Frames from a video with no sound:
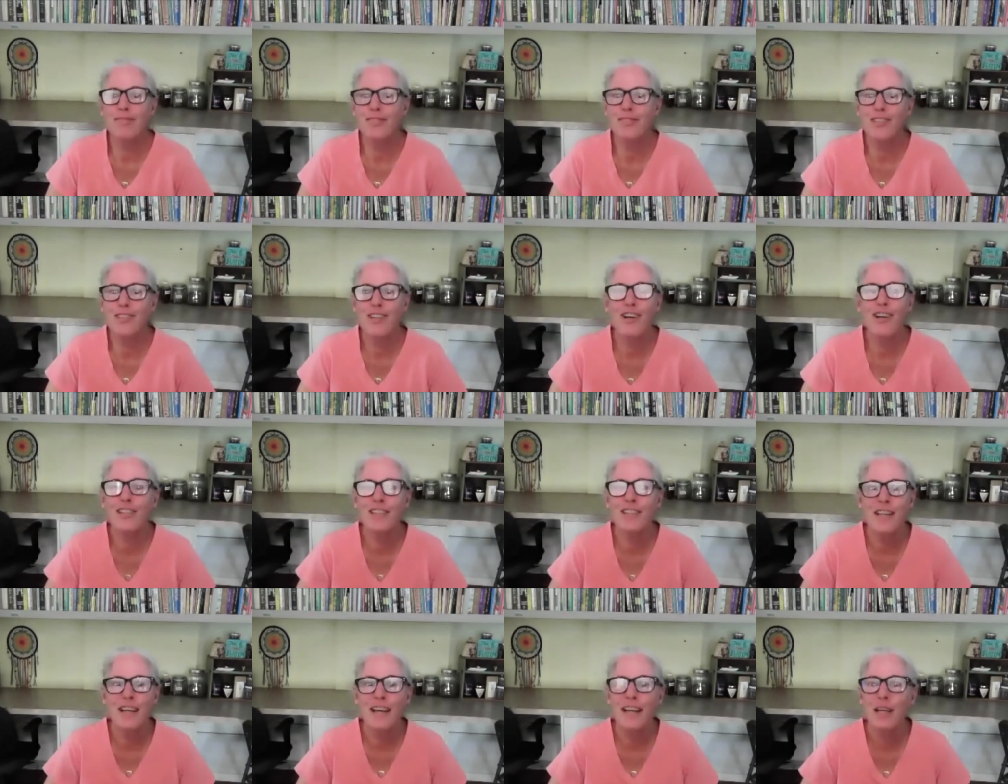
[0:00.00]

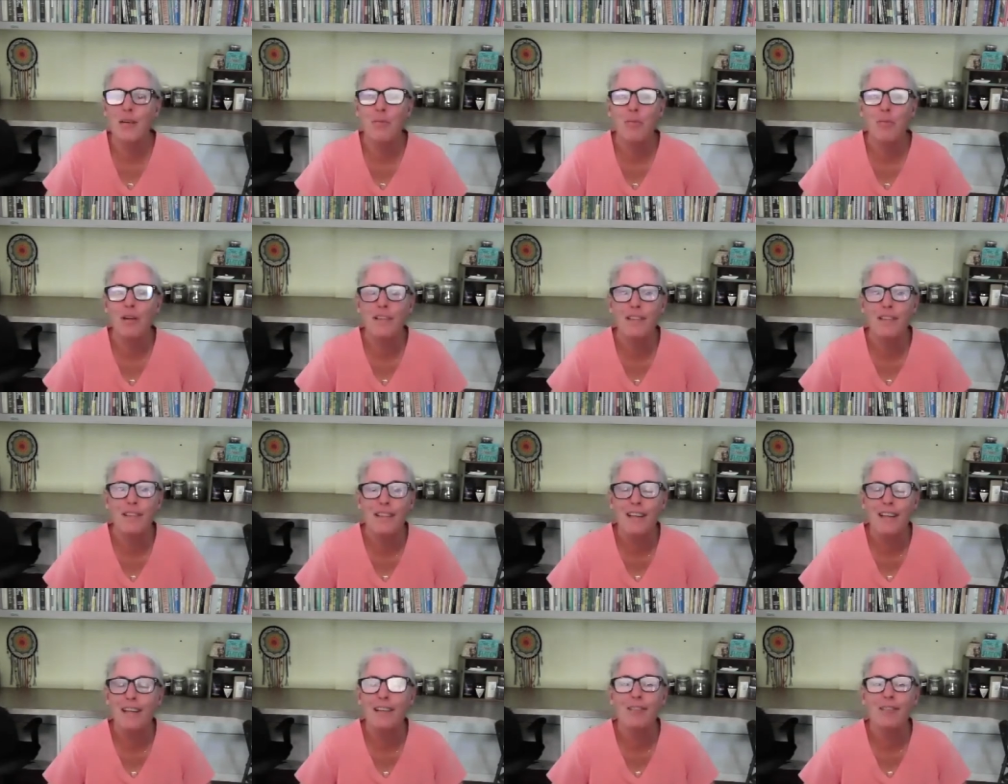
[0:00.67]
talk to anyone
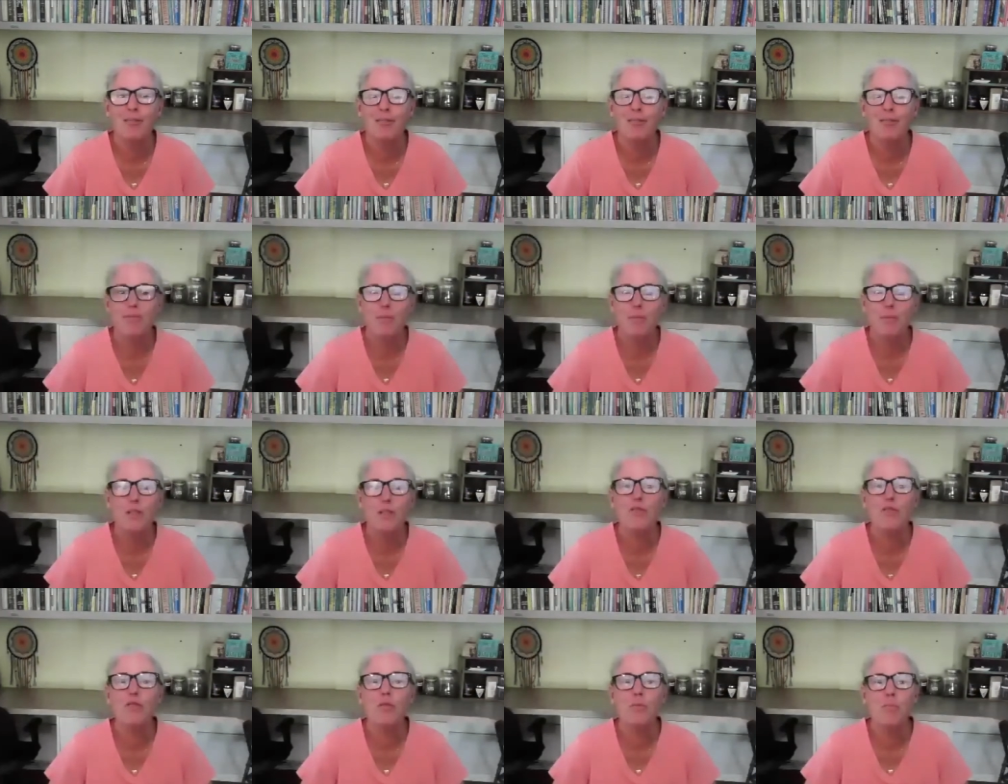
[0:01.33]
that
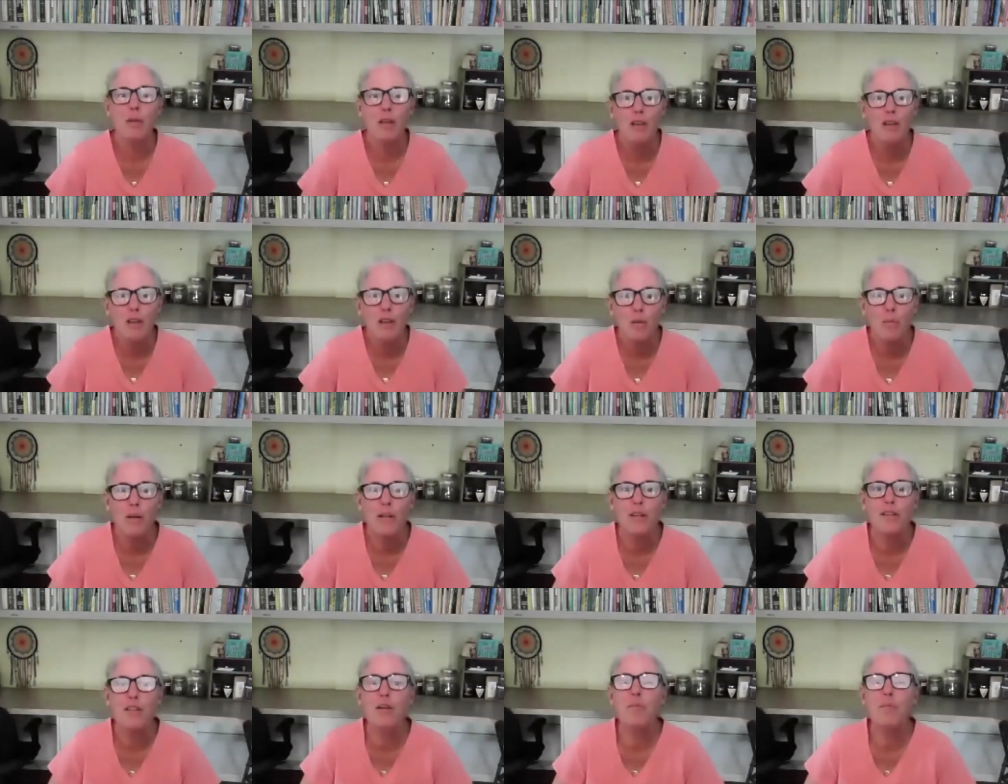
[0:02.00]
was familiar
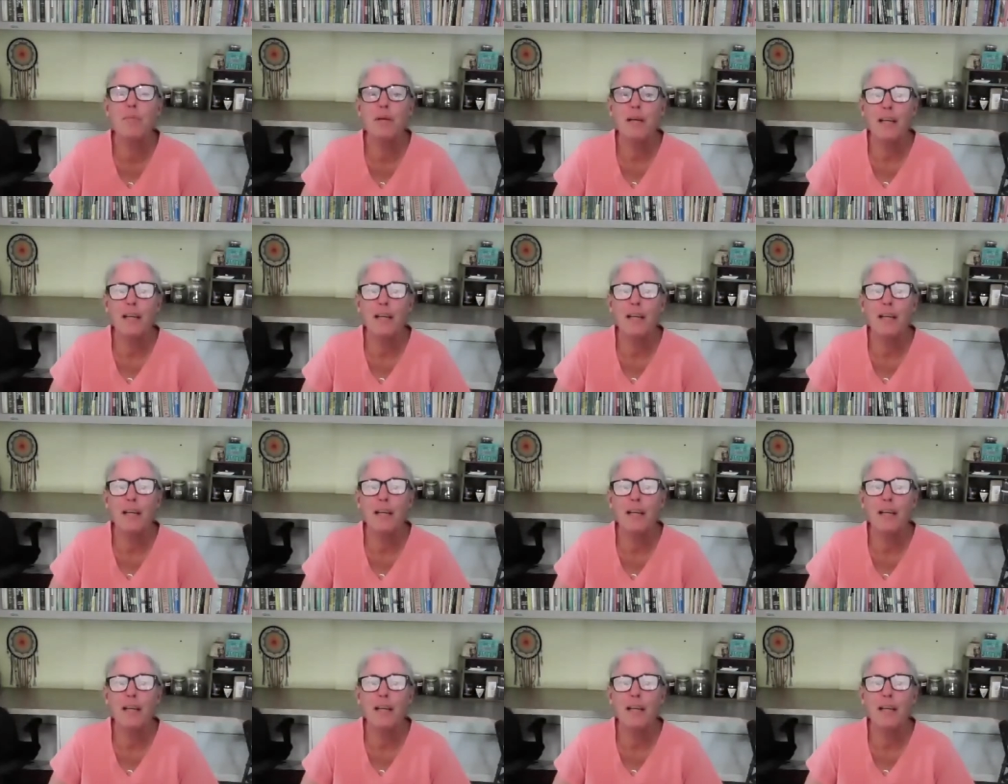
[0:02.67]
with them.